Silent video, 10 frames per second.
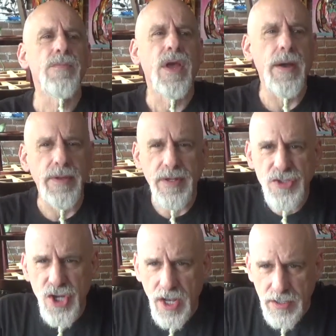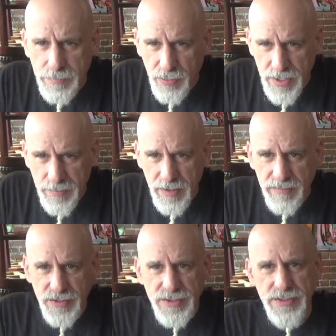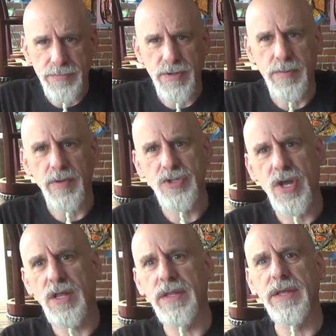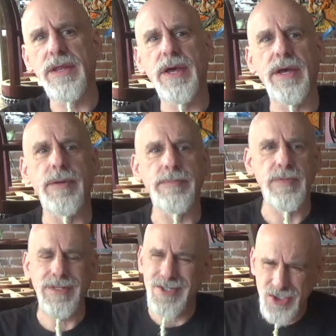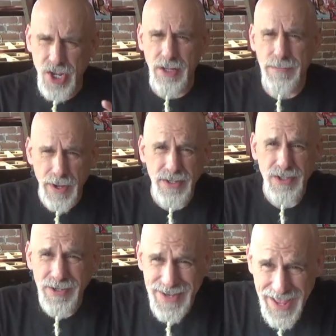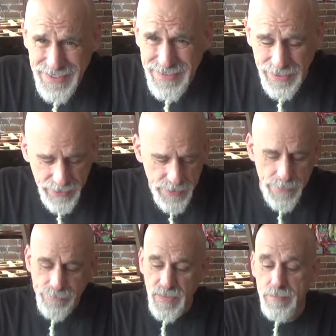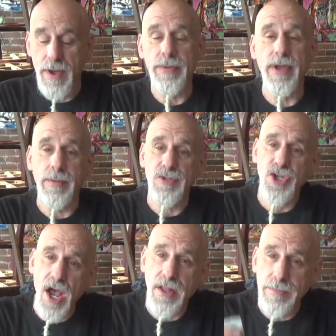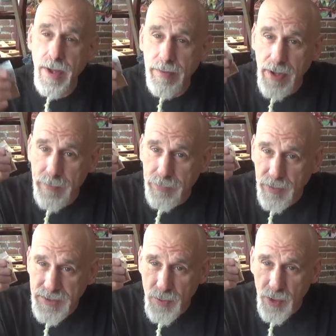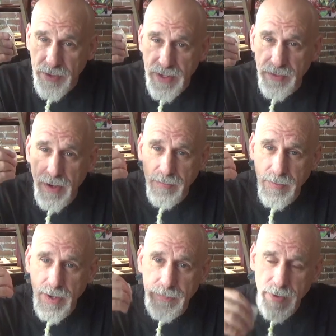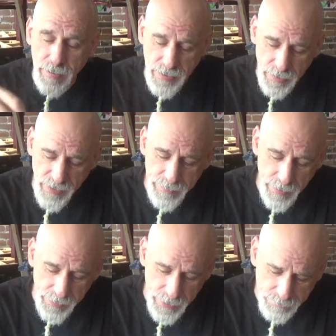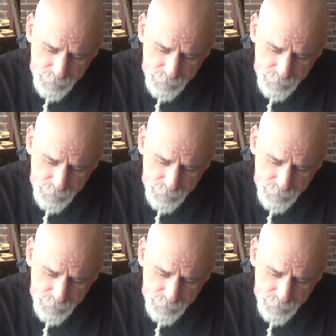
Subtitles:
a chocolate Primo versus a Primo. Just chocolate pods are nasty. Bubblegum, chocolate bubblegum burns more than a red bubblegum.